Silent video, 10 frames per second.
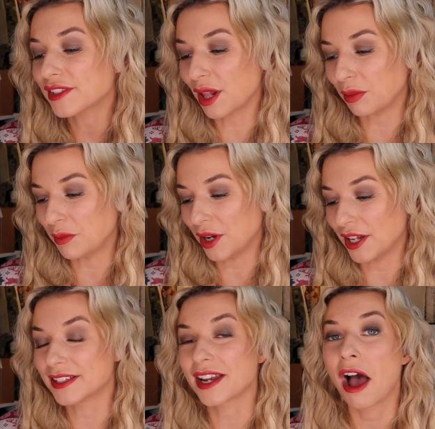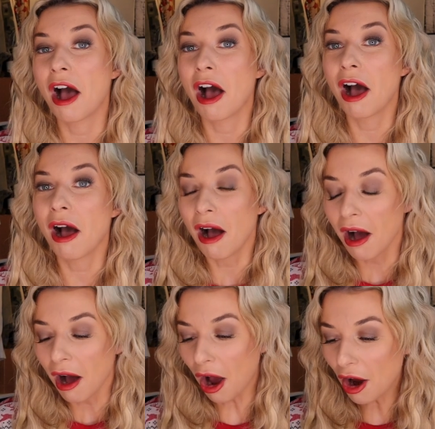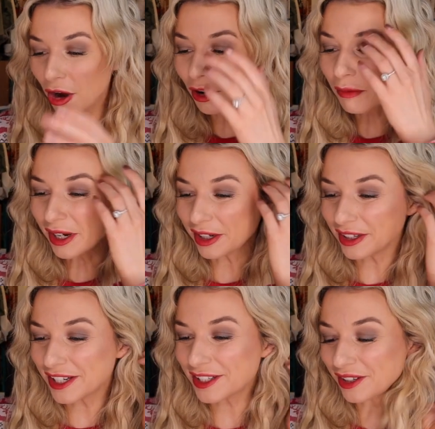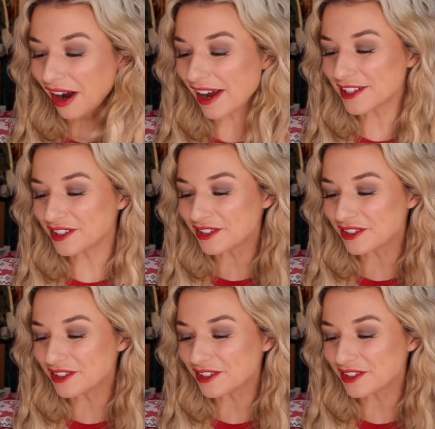supplement. Oh my goodness, you guys